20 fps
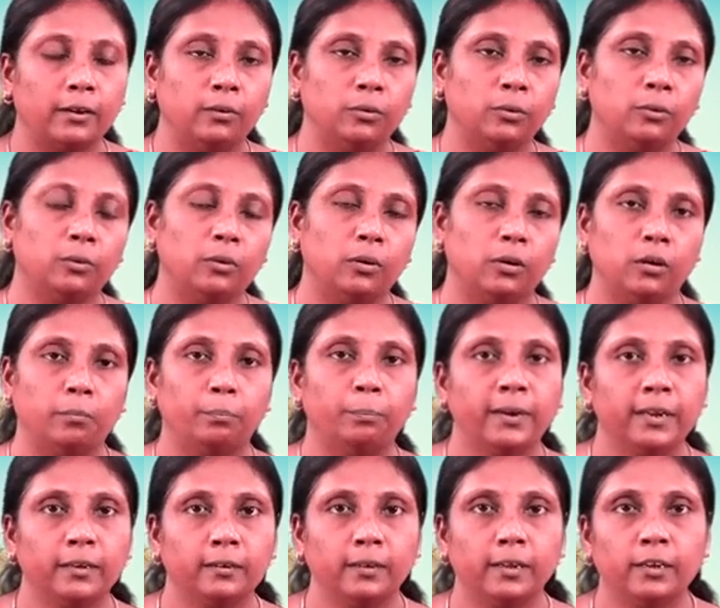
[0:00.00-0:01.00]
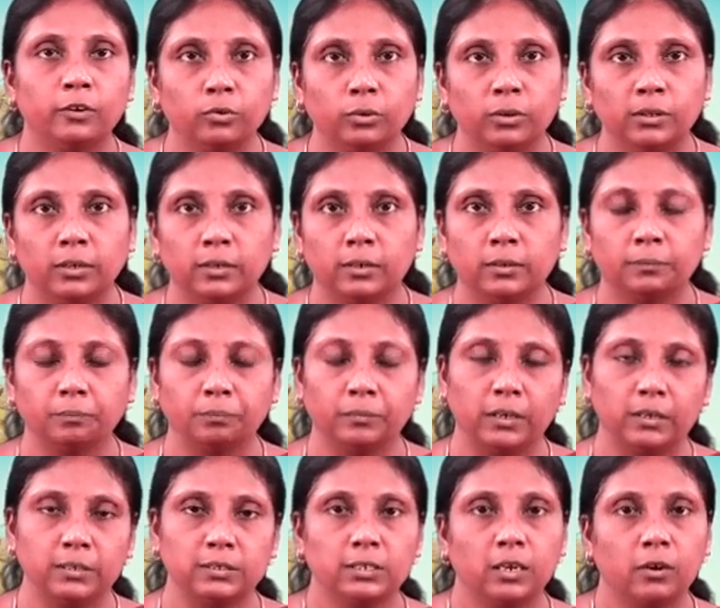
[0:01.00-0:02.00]
you know, uh, pricked into the
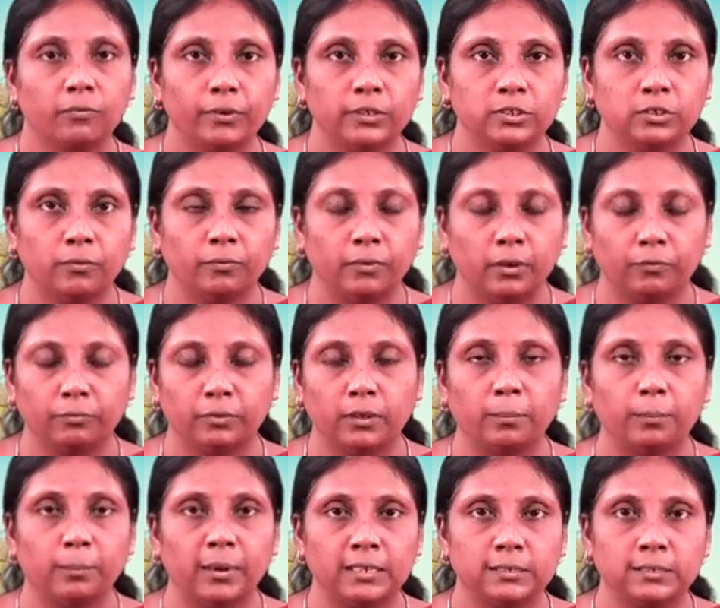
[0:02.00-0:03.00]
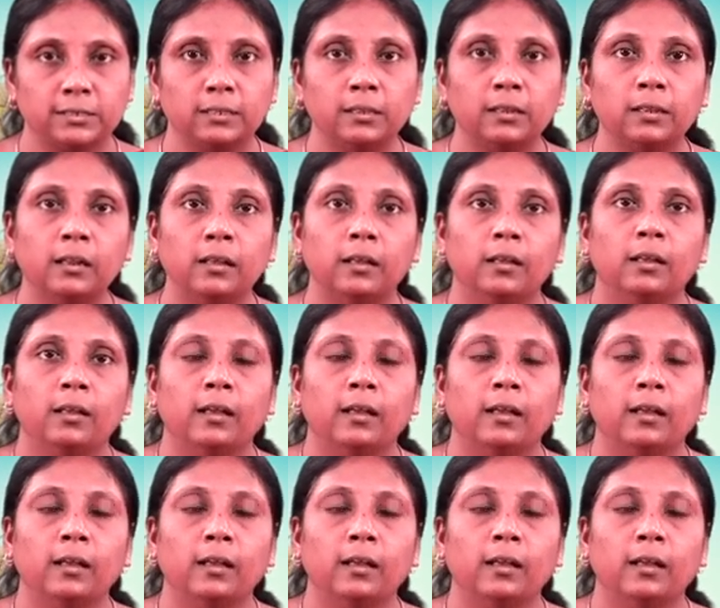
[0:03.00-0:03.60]
uh, surface of, of the muscle